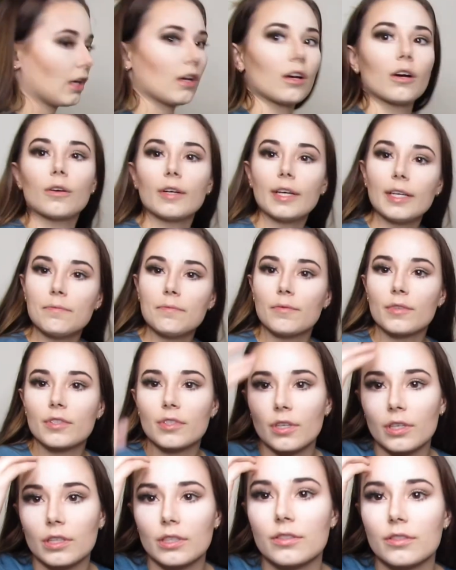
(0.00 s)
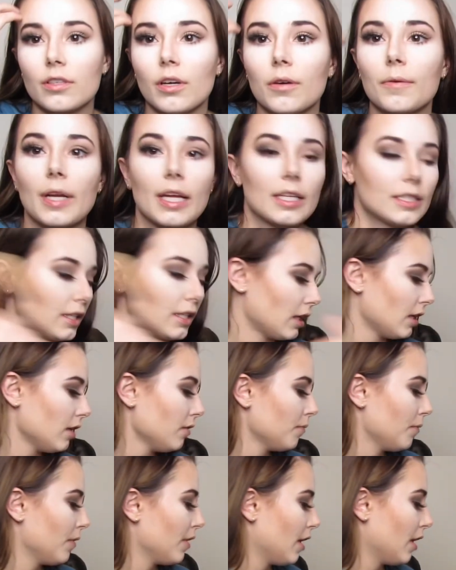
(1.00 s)
Okay, so you saw what I did.
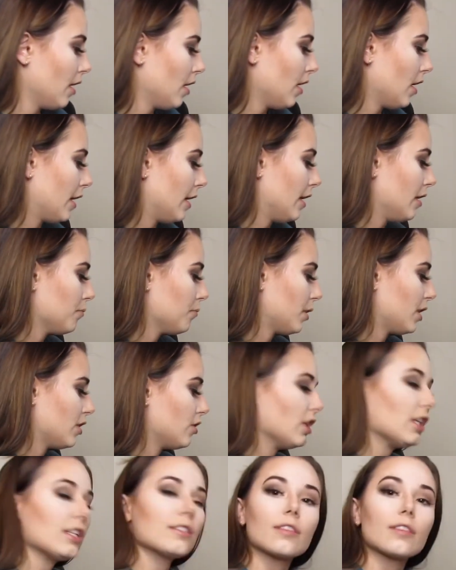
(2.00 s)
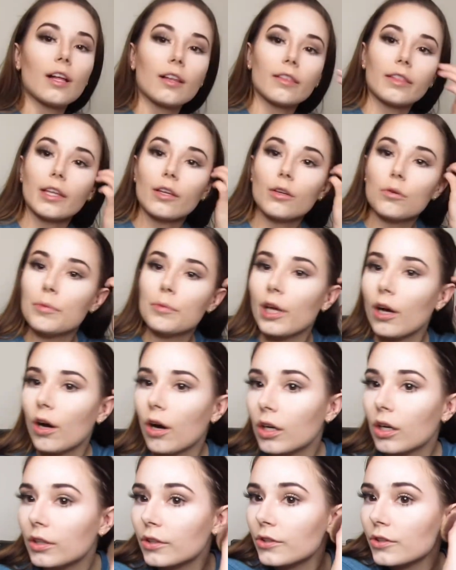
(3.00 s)
I hit my cheeks a little bit
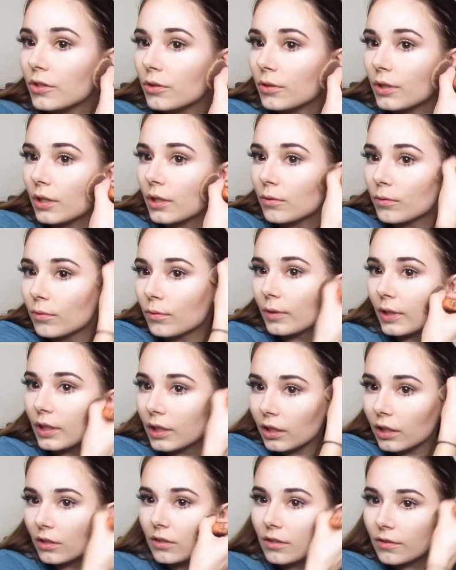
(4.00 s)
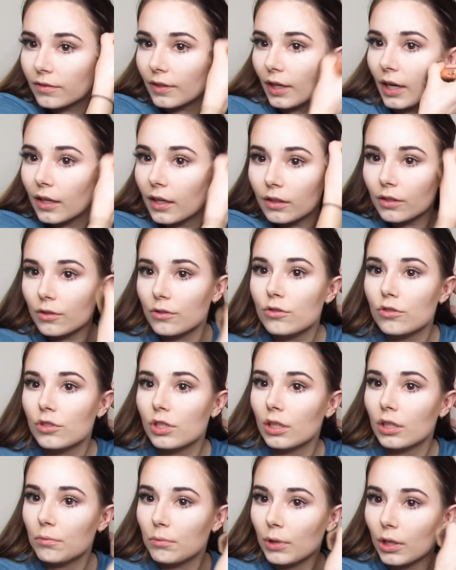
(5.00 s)
harder so it really defined those
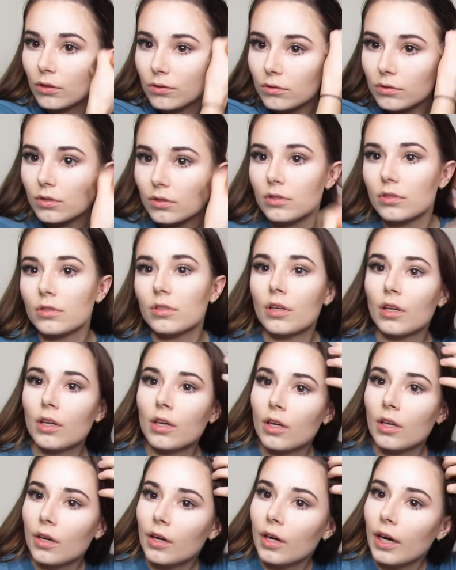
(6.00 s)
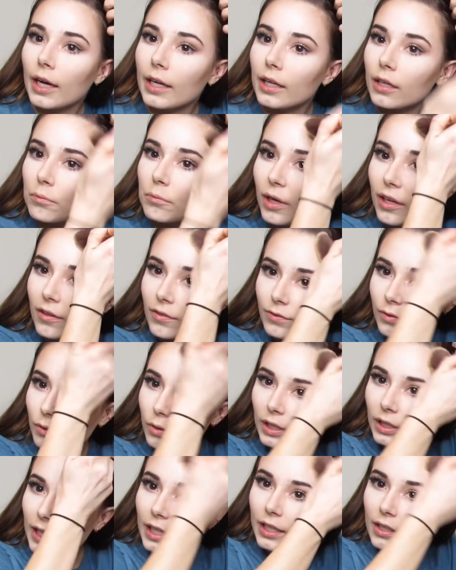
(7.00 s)
cheekbones. I hit my
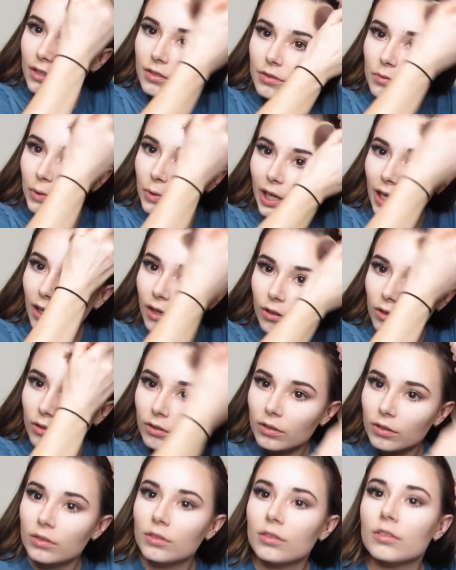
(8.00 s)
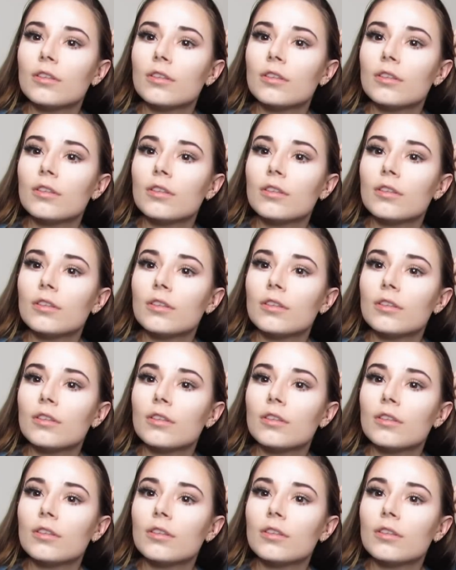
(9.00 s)
forehead as well.